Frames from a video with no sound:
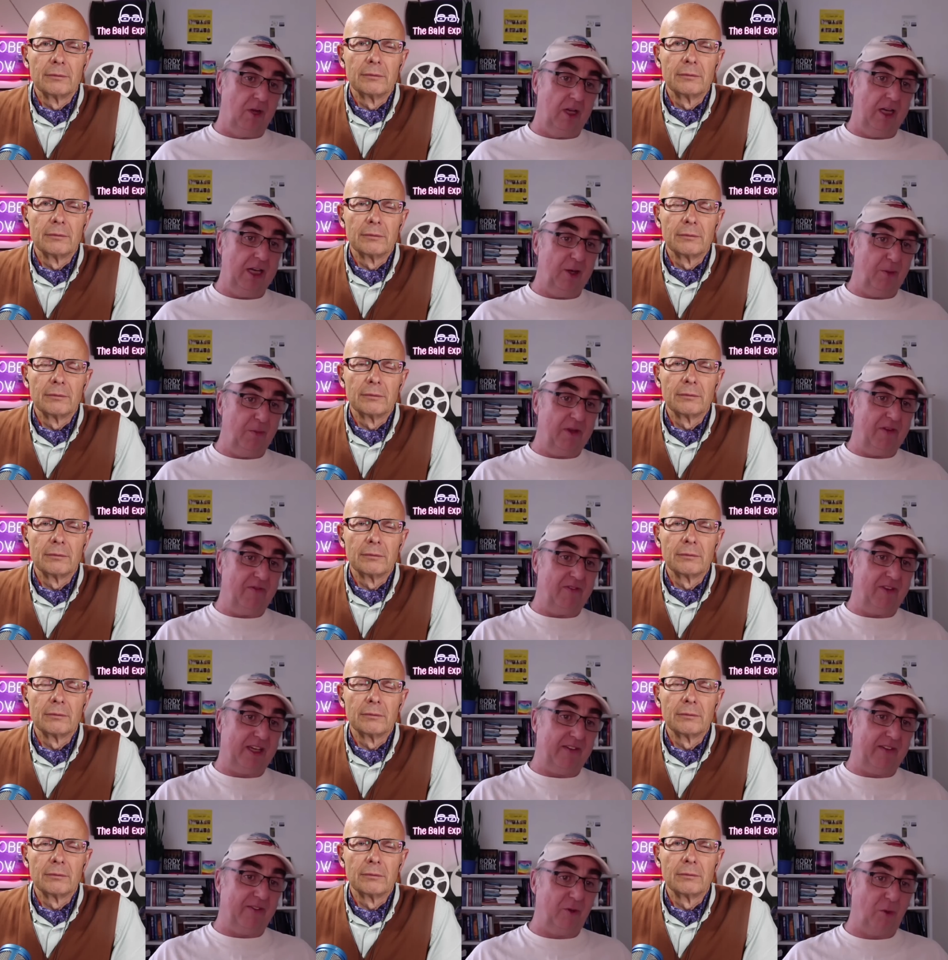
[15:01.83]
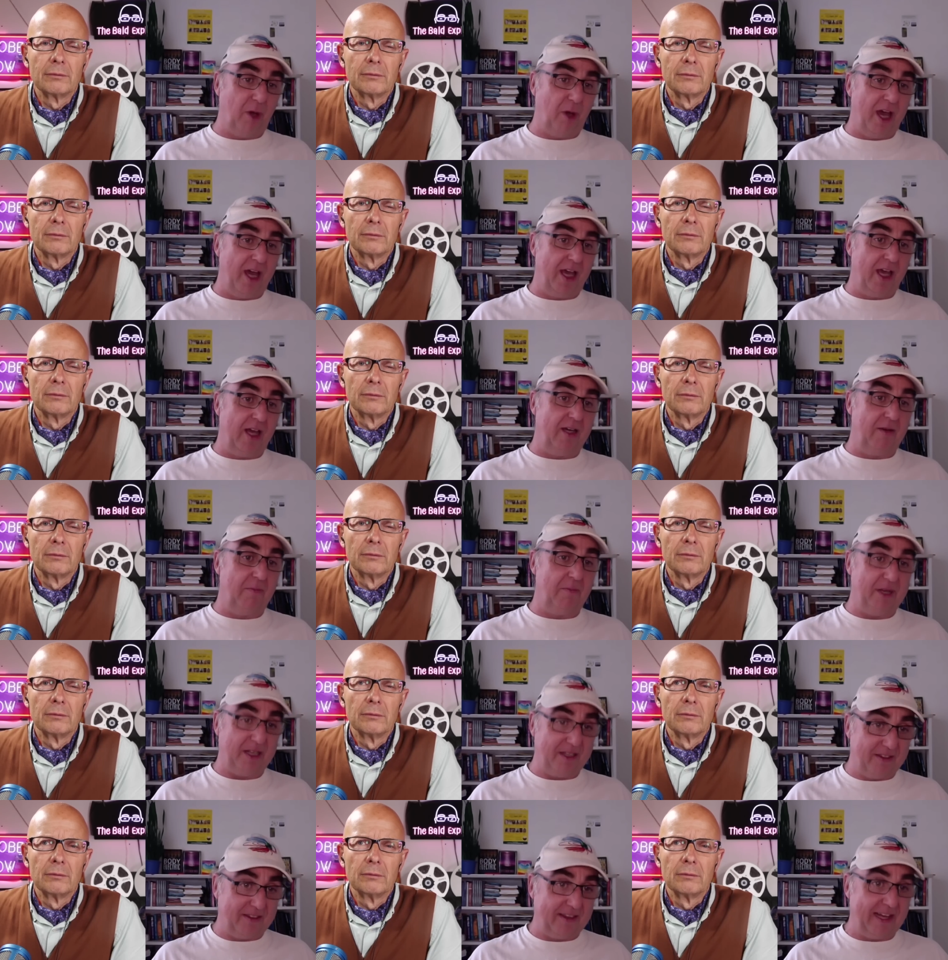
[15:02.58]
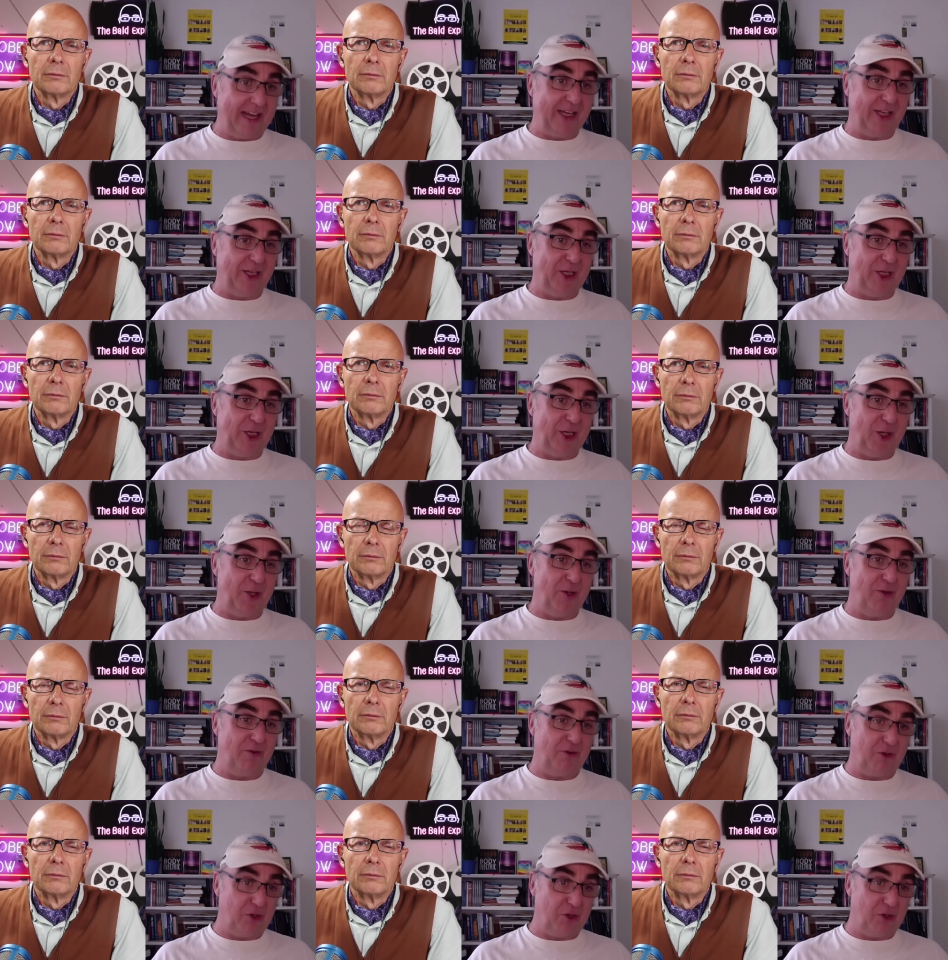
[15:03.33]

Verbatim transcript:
Speaker 1: a little bit of a giveaway and a big thank you,